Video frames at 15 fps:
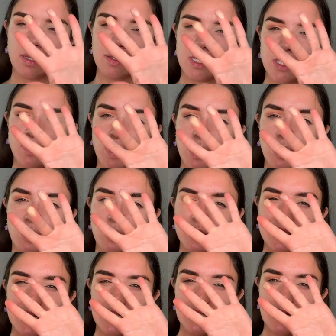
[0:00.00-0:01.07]
This one looks
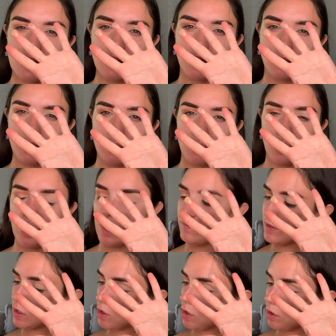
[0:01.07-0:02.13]
like it's got a little bit more of
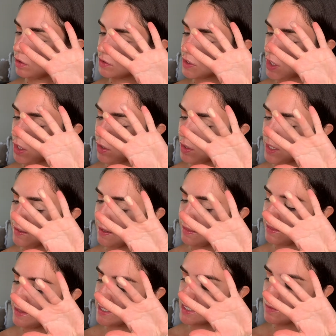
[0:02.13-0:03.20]
a gold tone, and then
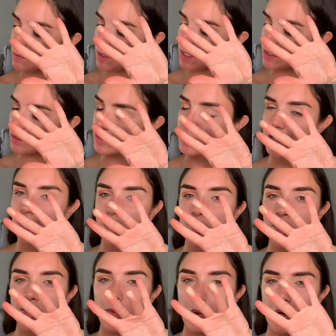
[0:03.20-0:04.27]
this one looks a little
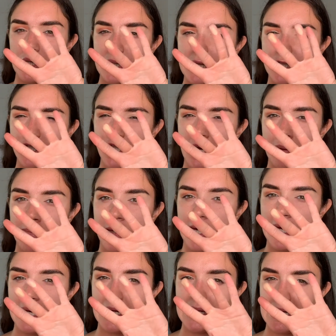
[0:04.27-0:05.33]
bit more like
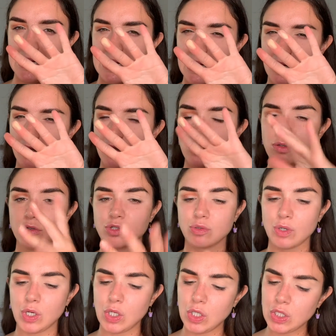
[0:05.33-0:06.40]
champagne-y
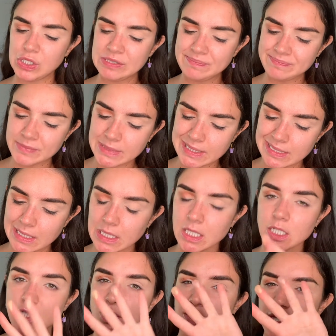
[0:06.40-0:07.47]
neutral.
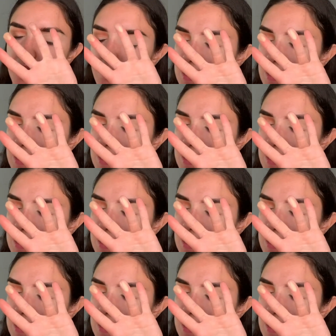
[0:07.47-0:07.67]
So I think I'm